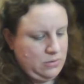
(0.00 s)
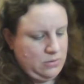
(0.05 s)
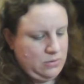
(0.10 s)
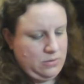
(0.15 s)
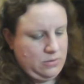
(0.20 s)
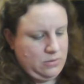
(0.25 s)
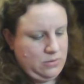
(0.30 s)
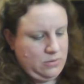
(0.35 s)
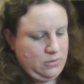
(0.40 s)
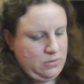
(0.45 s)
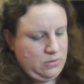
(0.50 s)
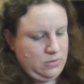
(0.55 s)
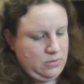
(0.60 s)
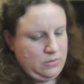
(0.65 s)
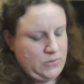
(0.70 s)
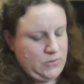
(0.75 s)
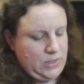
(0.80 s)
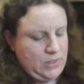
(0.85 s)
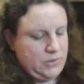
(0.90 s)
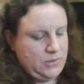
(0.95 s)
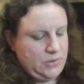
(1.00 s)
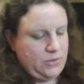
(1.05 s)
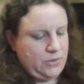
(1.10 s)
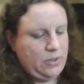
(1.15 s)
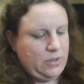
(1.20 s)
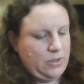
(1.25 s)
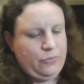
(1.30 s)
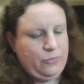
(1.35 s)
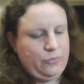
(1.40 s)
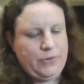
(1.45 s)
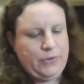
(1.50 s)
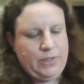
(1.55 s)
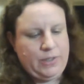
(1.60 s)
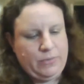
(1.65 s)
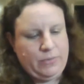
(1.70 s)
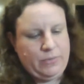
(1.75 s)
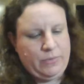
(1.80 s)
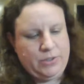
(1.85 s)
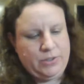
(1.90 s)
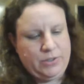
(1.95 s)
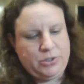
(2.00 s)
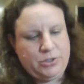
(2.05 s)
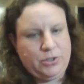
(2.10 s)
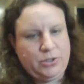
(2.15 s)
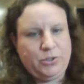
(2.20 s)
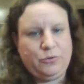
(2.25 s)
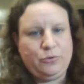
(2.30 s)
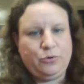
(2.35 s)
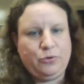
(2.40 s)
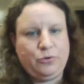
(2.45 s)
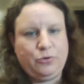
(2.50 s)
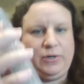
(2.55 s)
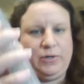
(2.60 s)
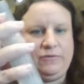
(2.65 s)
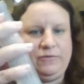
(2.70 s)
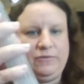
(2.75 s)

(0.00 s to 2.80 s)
And these are pretty much a group of